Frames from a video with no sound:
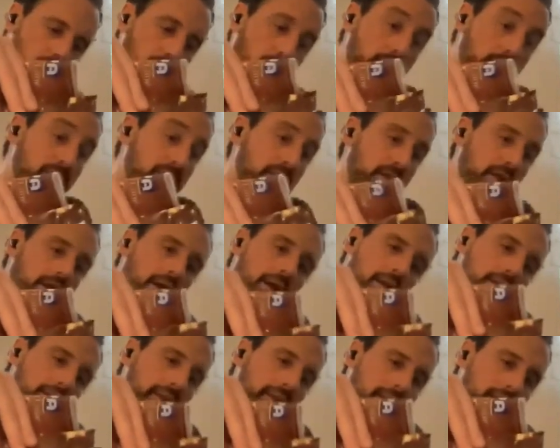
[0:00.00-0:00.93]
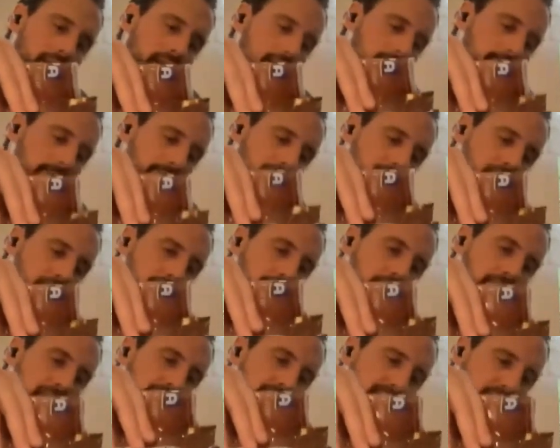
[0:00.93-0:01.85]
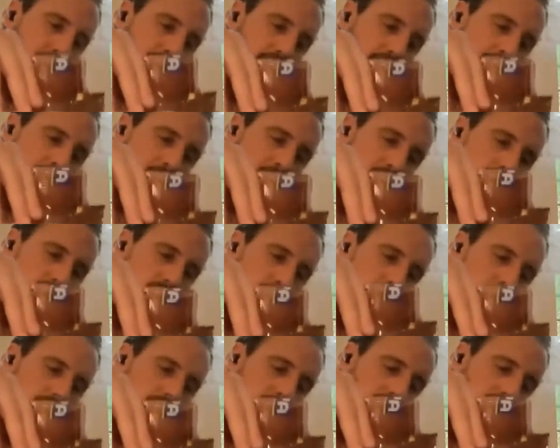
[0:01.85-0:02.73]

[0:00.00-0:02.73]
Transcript: or even like a basic brown sugar.